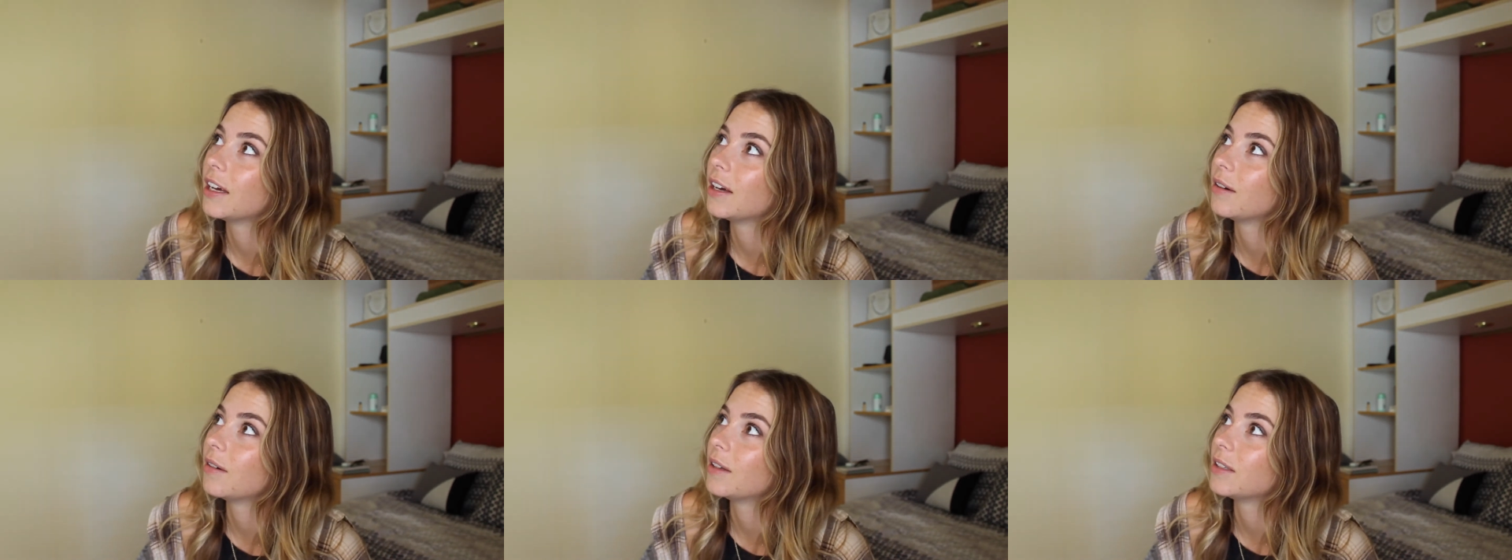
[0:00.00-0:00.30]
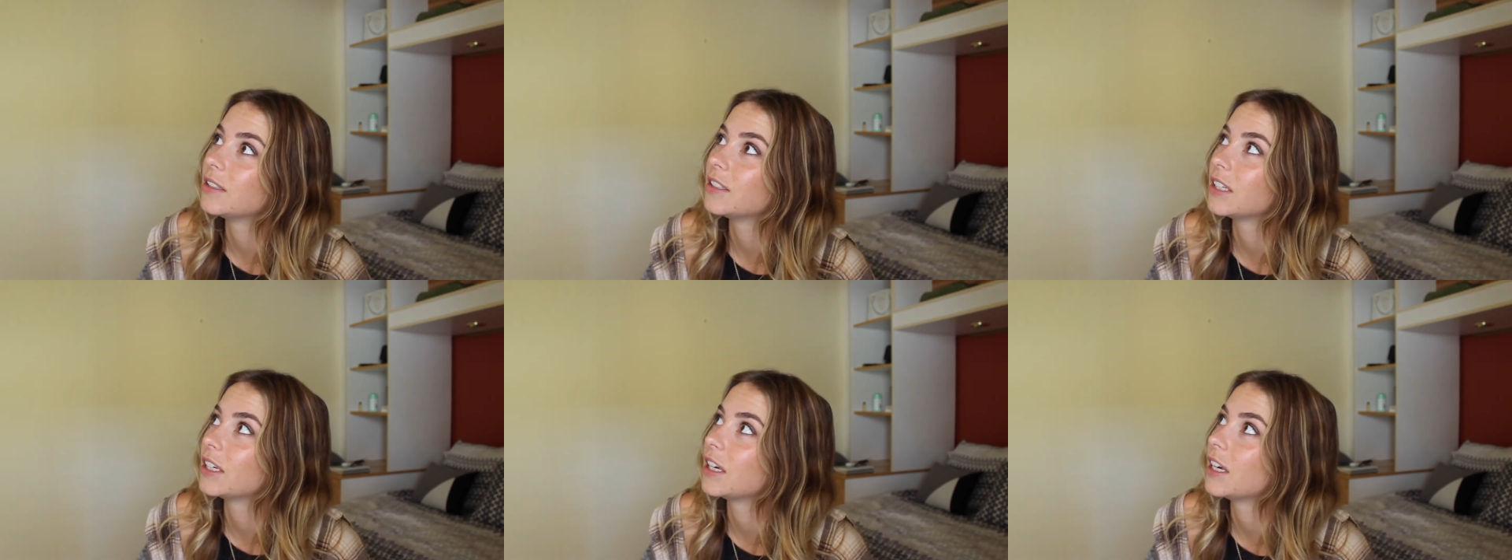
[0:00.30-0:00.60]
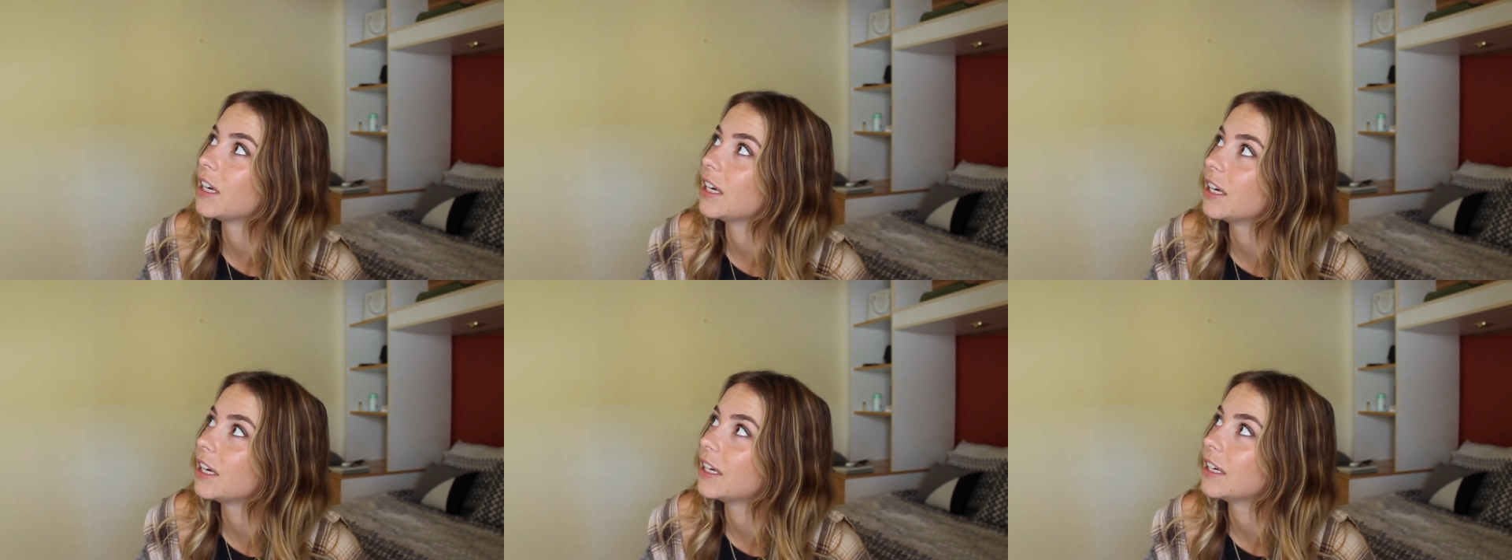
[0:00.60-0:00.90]
which
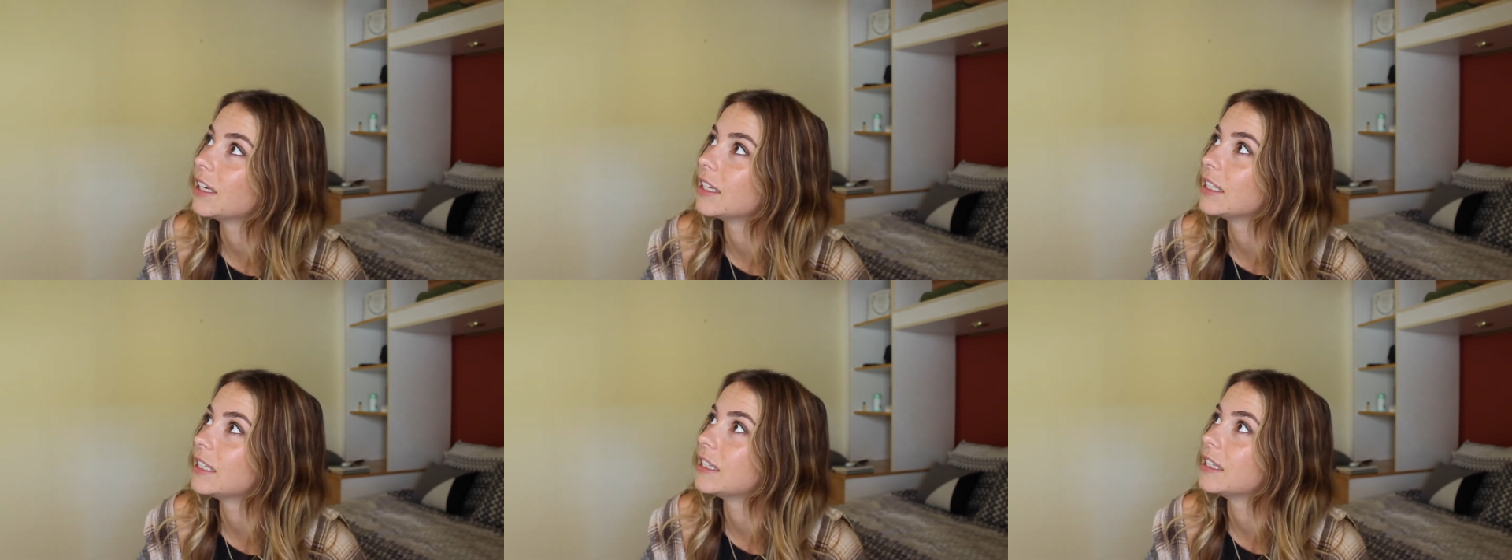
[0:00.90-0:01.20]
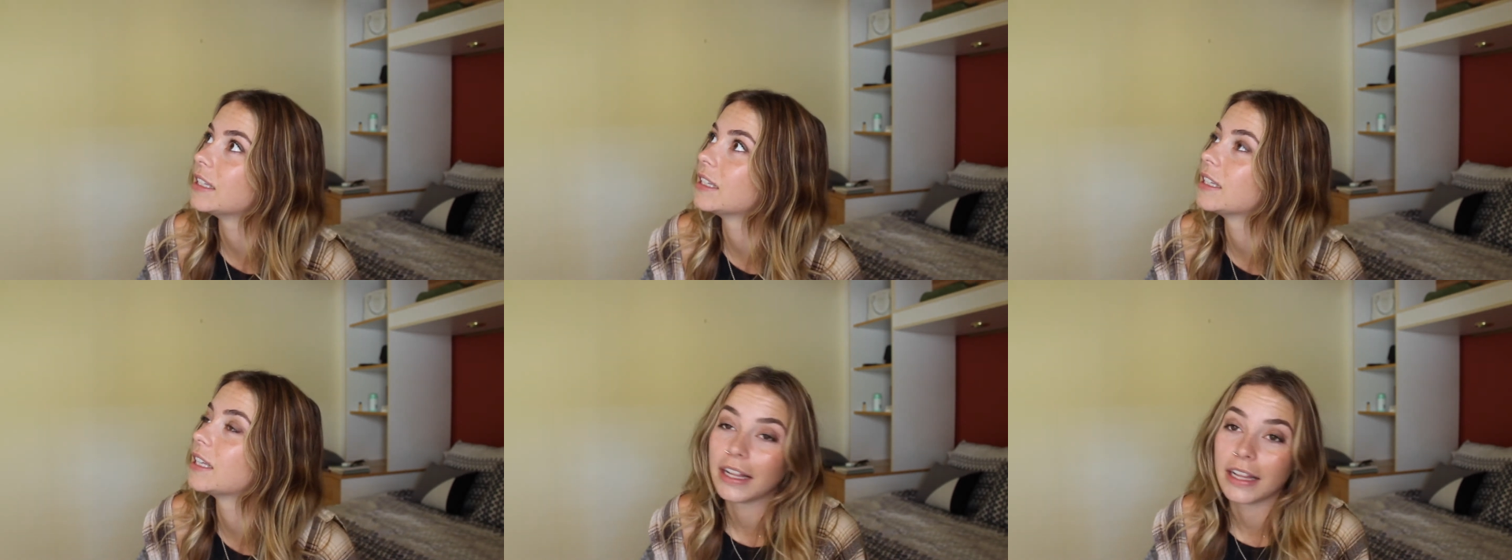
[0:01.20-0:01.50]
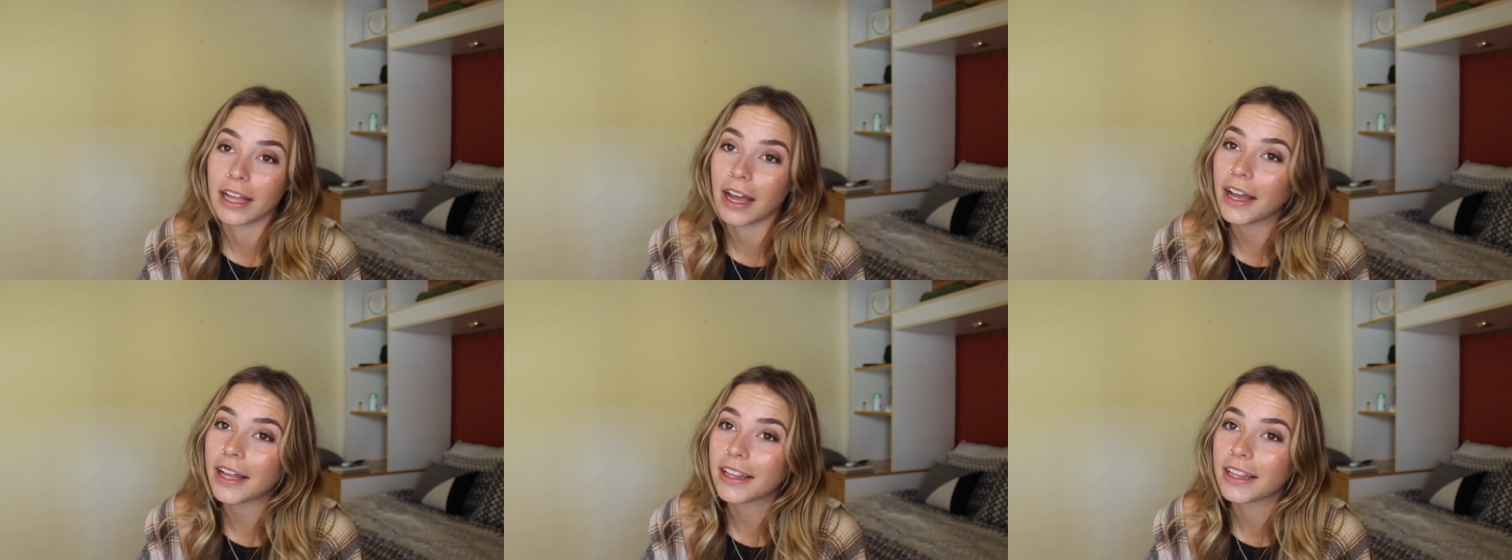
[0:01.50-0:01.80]
is
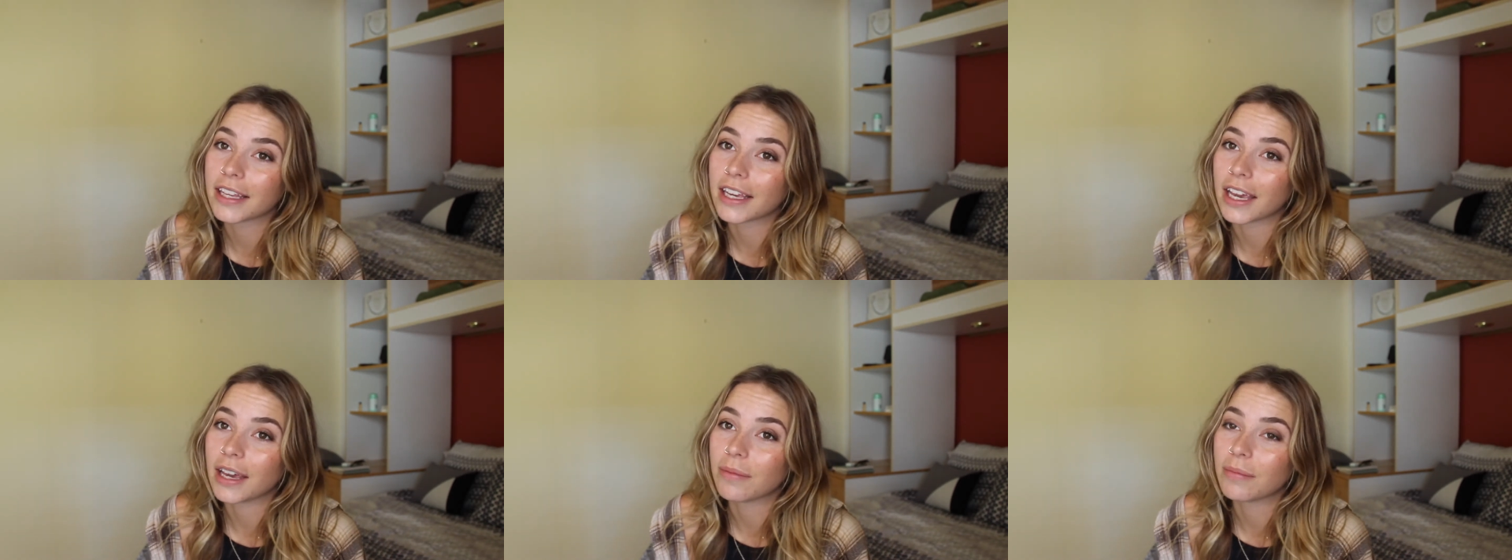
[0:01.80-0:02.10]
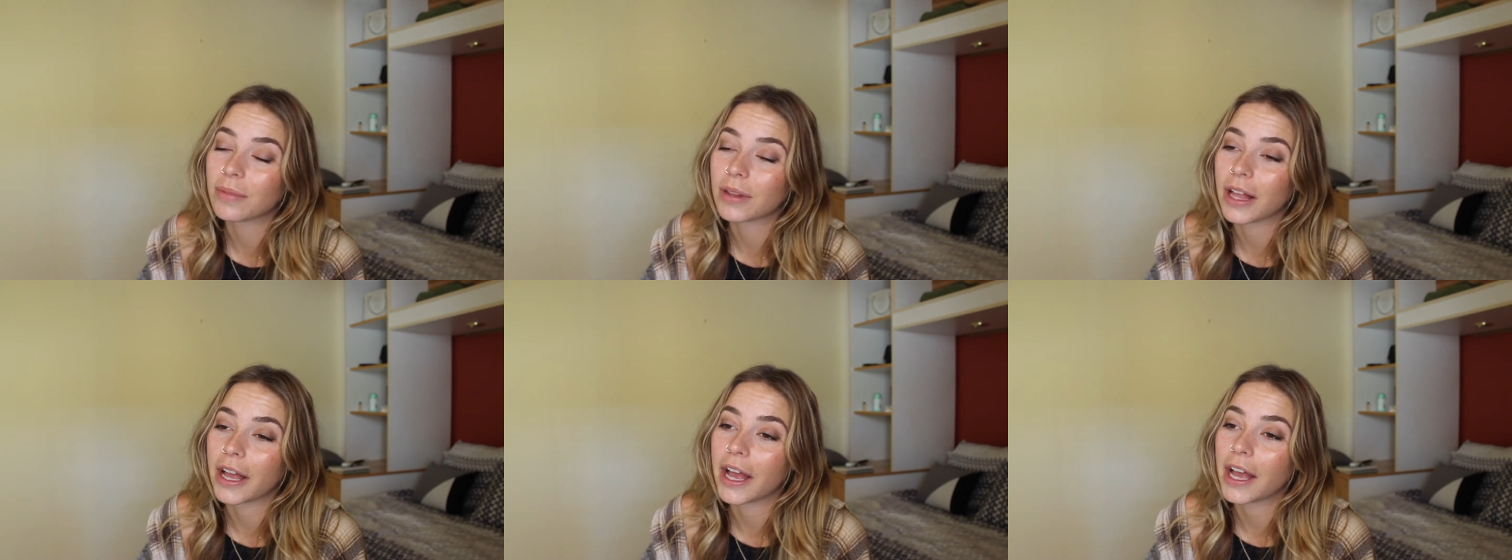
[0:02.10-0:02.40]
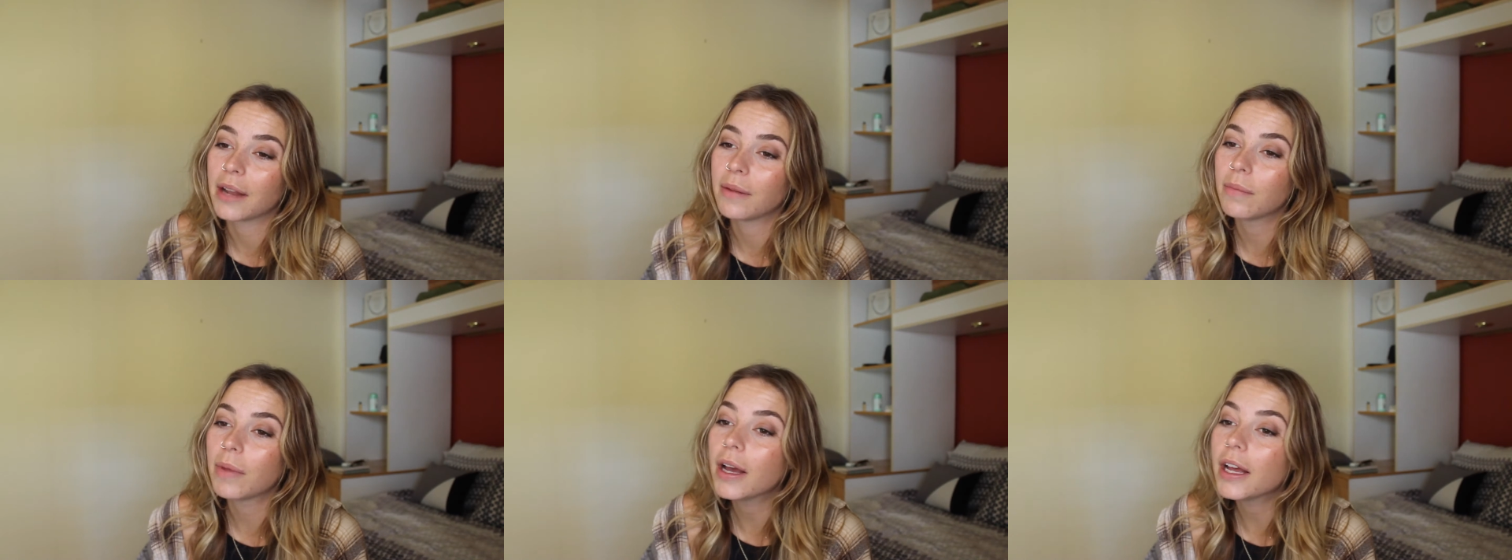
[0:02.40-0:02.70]
not in the game
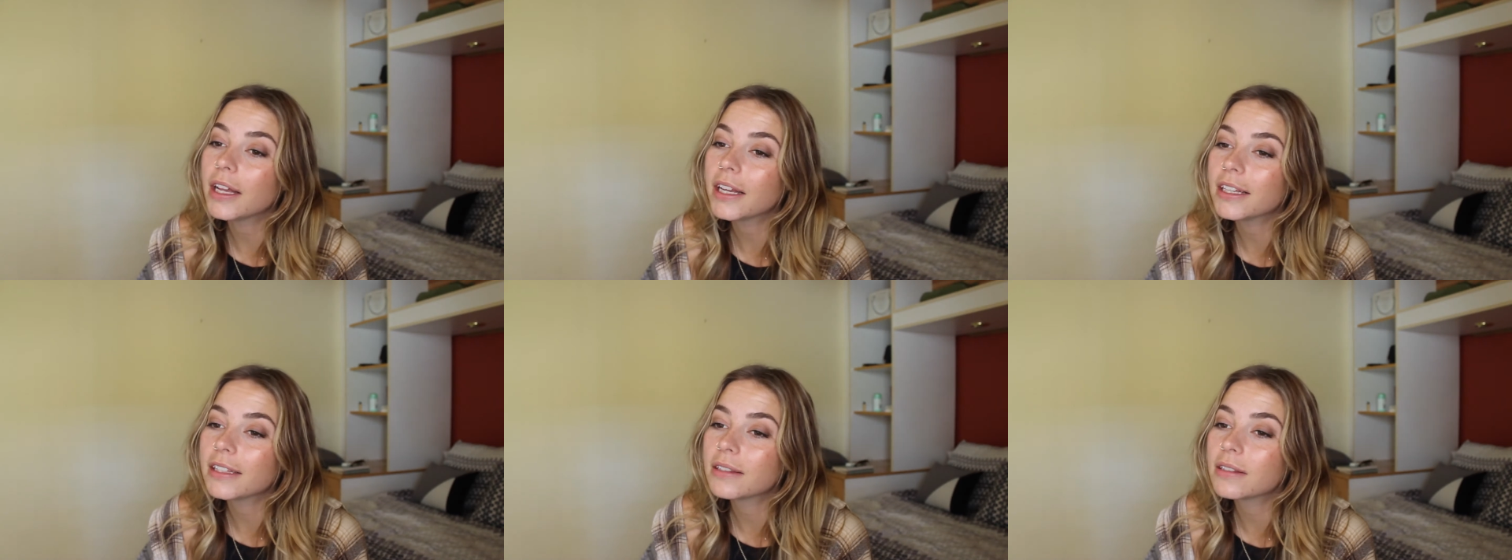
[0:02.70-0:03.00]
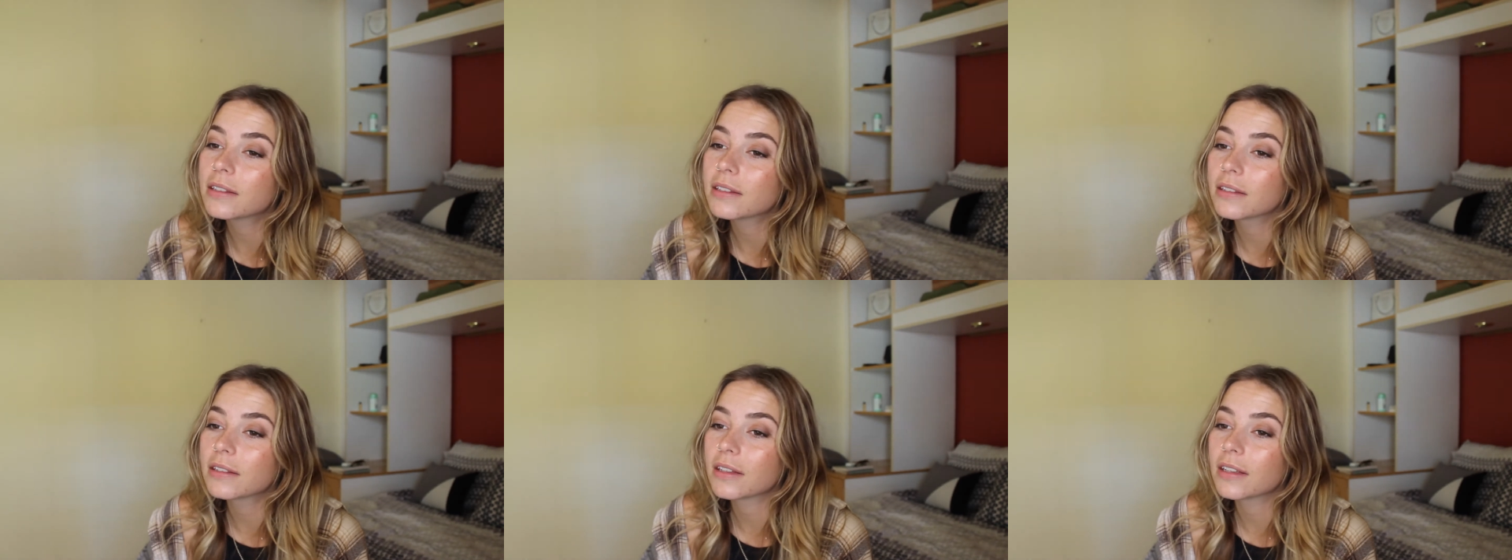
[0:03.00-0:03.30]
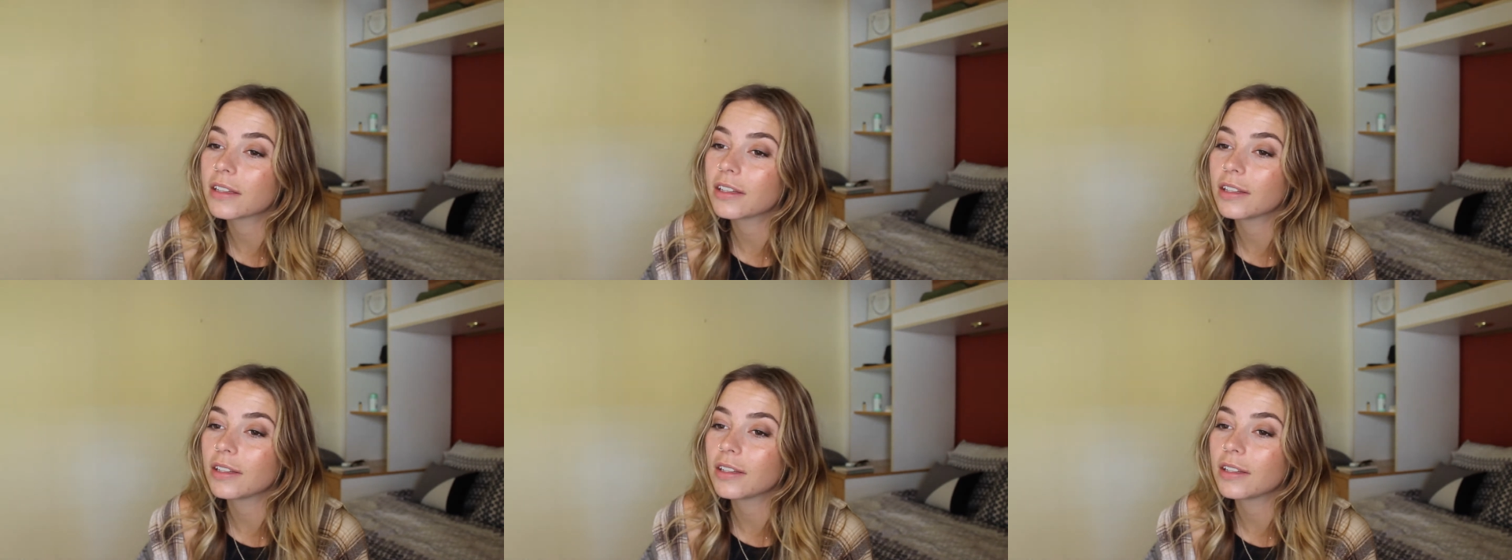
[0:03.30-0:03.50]
plan, but it's,